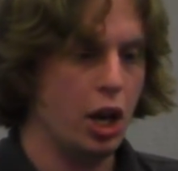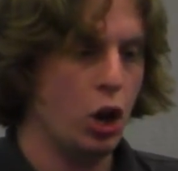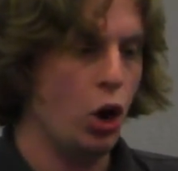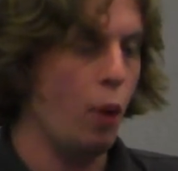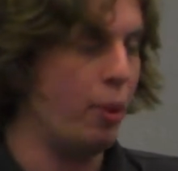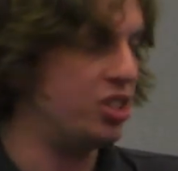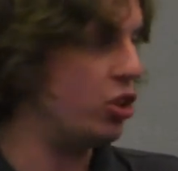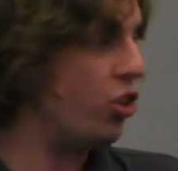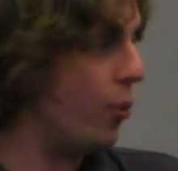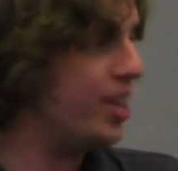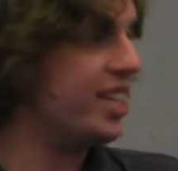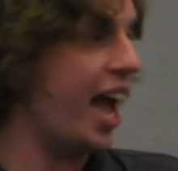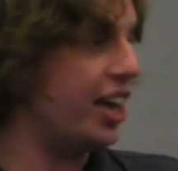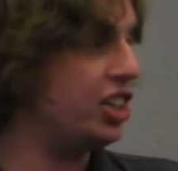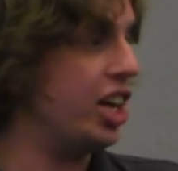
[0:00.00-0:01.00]
But so there is
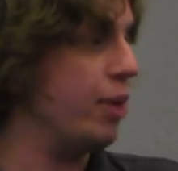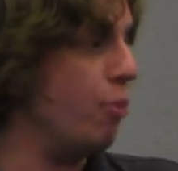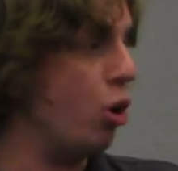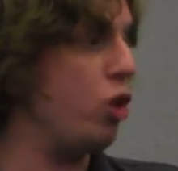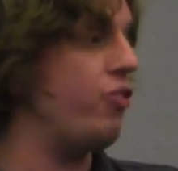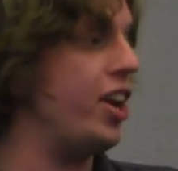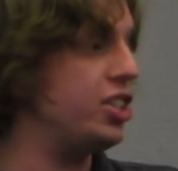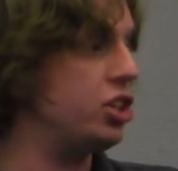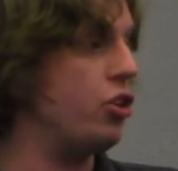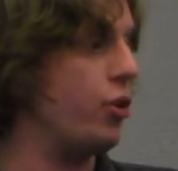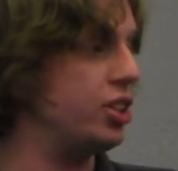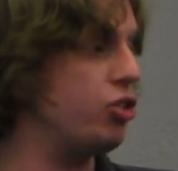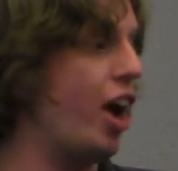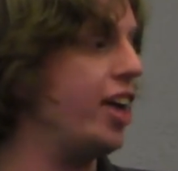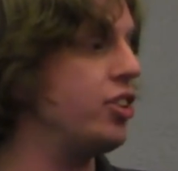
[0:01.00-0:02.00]
actually a motivation to
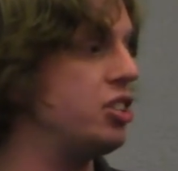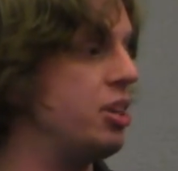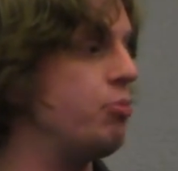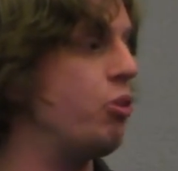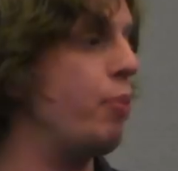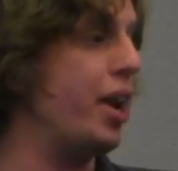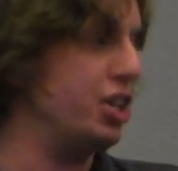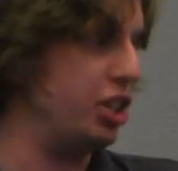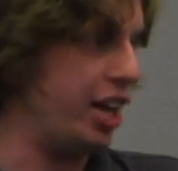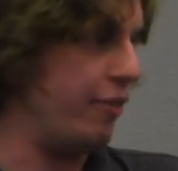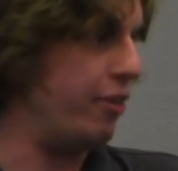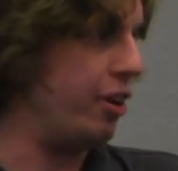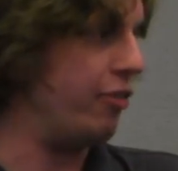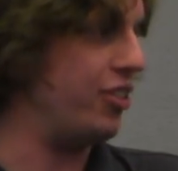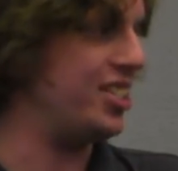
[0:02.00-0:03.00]
extract this information,
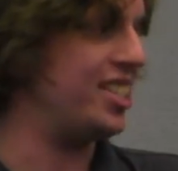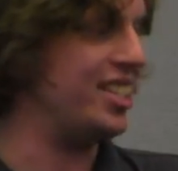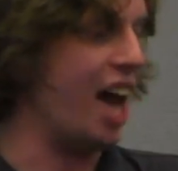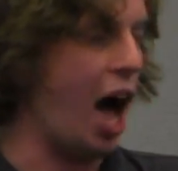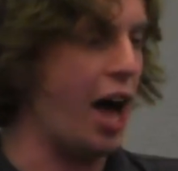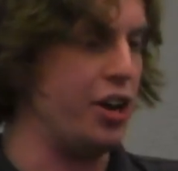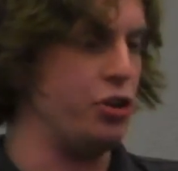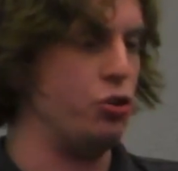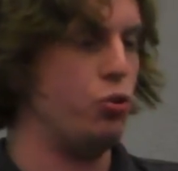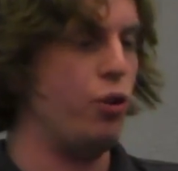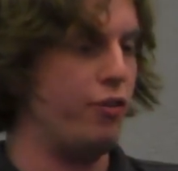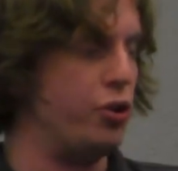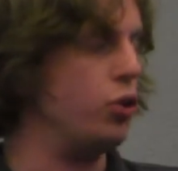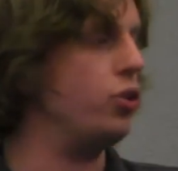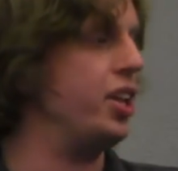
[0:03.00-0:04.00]
even if it's
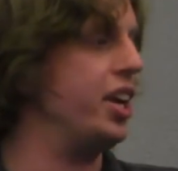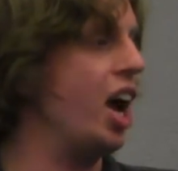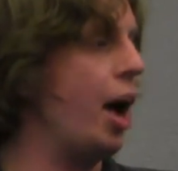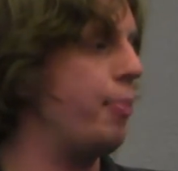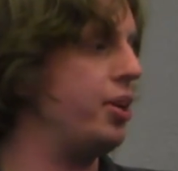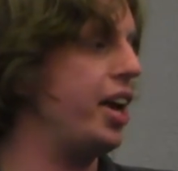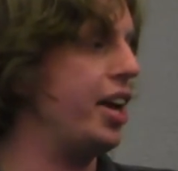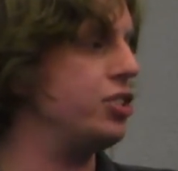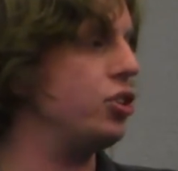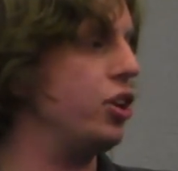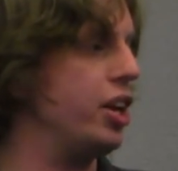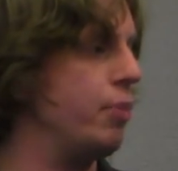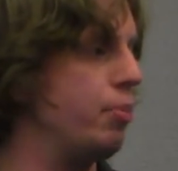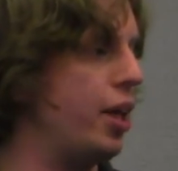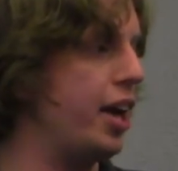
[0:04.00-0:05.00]
non-trivially computationally
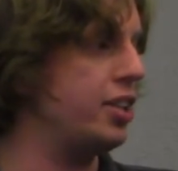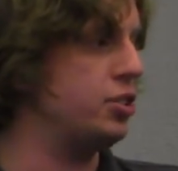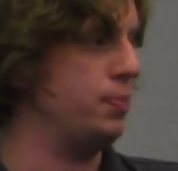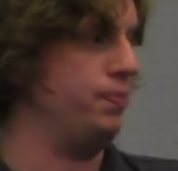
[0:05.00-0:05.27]
complex.